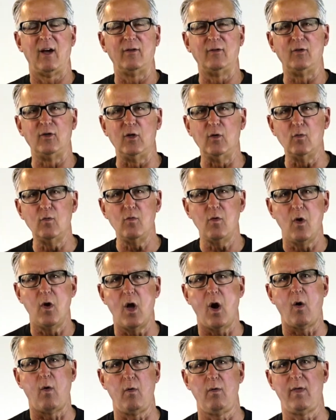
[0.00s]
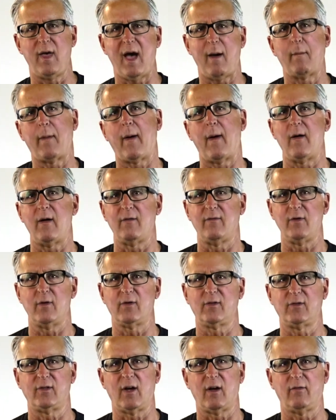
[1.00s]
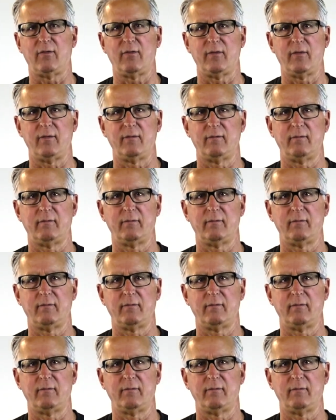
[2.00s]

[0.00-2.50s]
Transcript: Do you know that part of yourself?